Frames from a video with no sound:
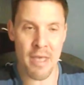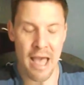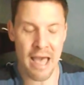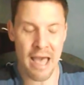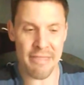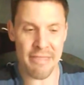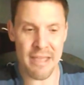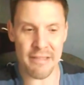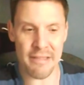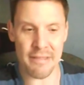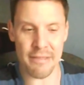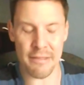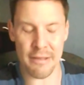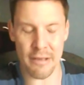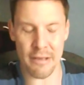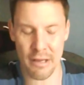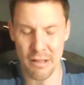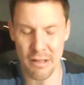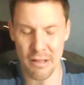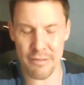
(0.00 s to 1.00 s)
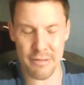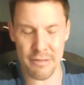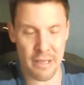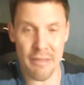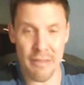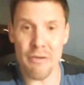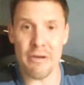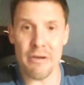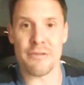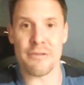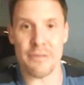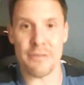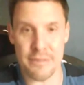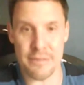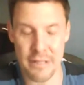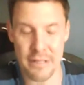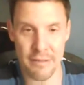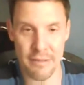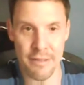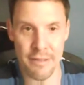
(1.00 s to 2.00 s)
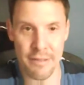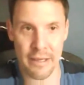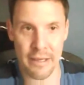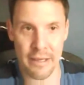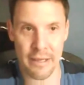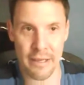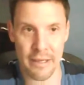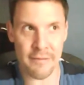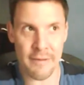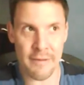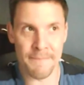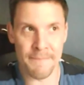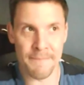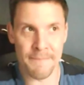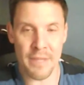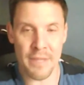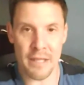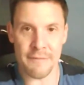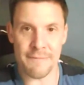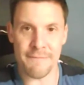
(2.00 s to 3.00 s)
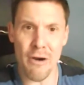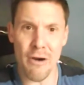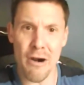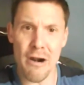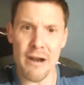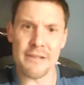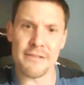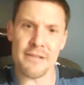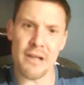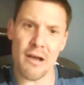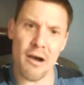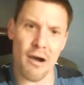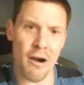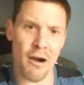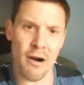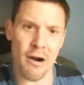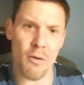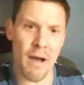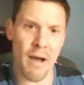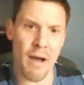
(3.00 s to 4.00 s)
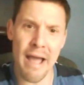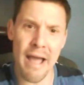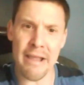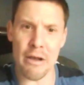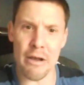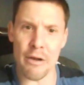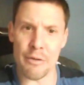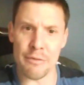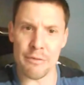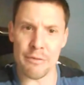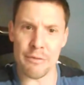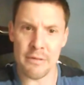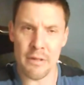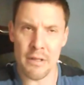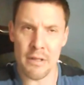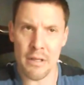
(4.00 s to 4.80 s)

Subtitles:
I think the other interesting thing is, as far as ROI goes,